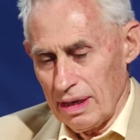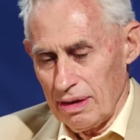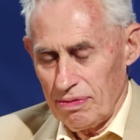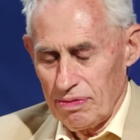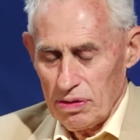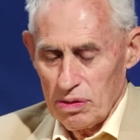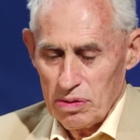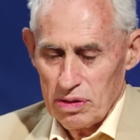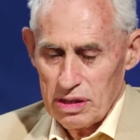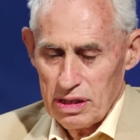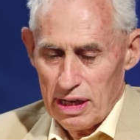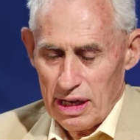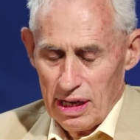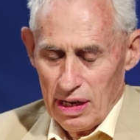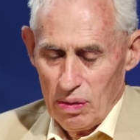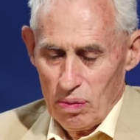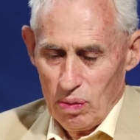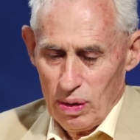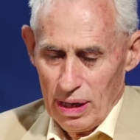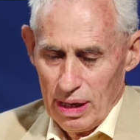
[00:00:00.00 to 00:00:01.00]
And if you
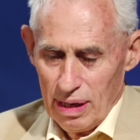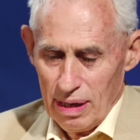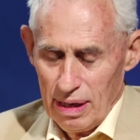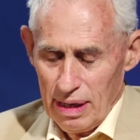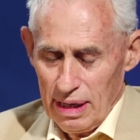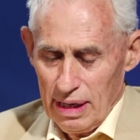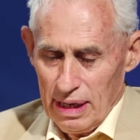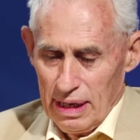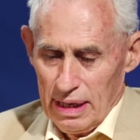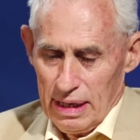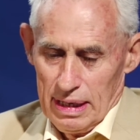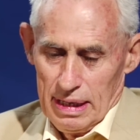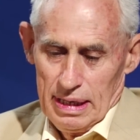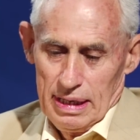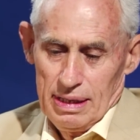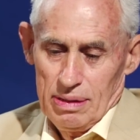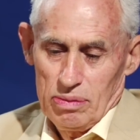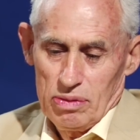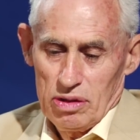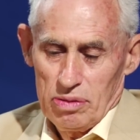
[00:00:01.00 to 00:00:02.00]
say, well,
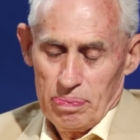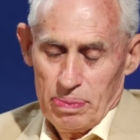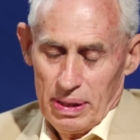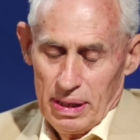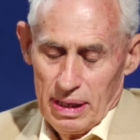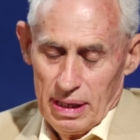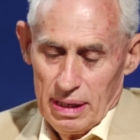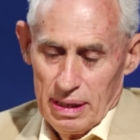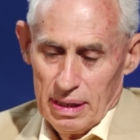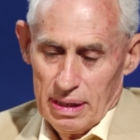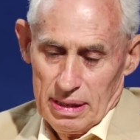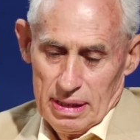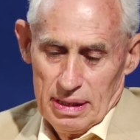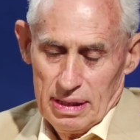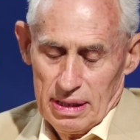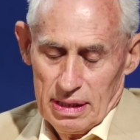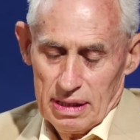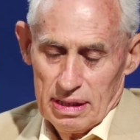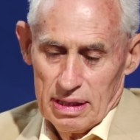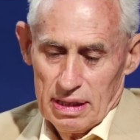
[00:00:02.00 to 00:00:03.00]
uh, it would be
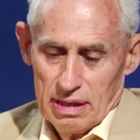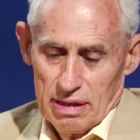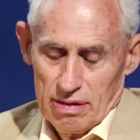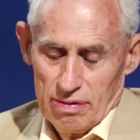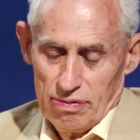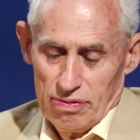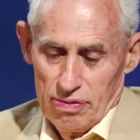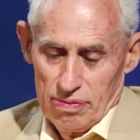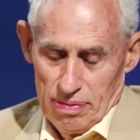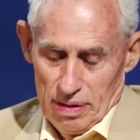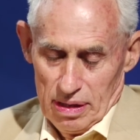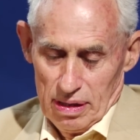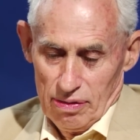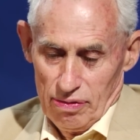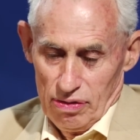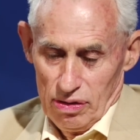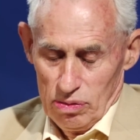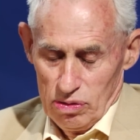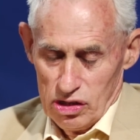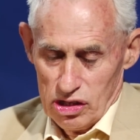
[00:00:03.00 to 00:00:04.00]
that the
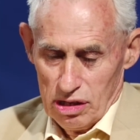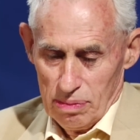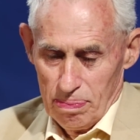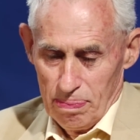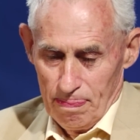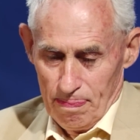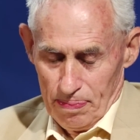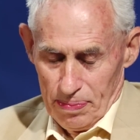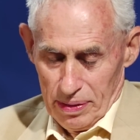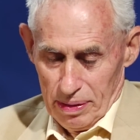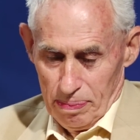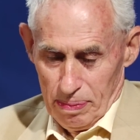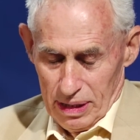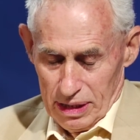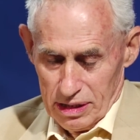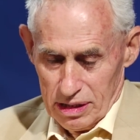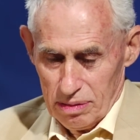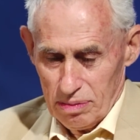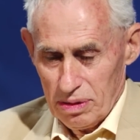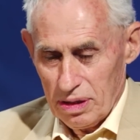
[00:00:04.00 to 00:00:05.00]
the future the
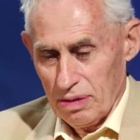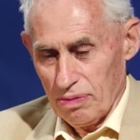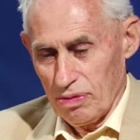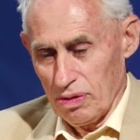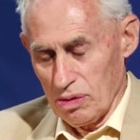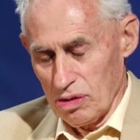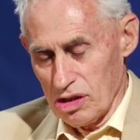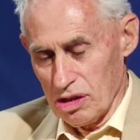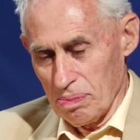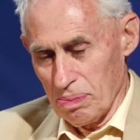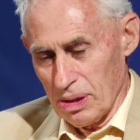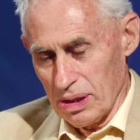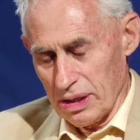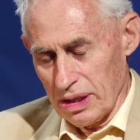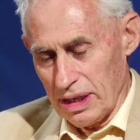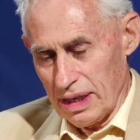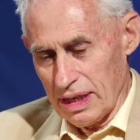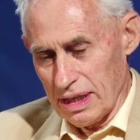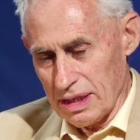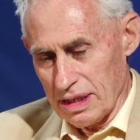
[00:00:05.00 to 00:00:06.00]
person with the future
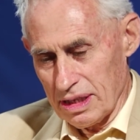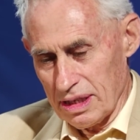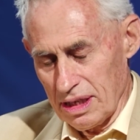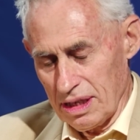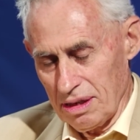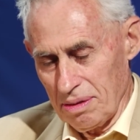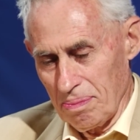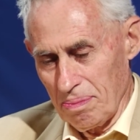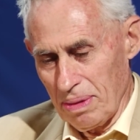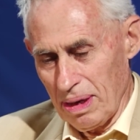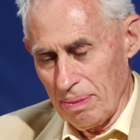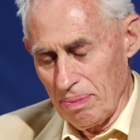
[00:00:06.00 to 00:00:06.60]
body has certain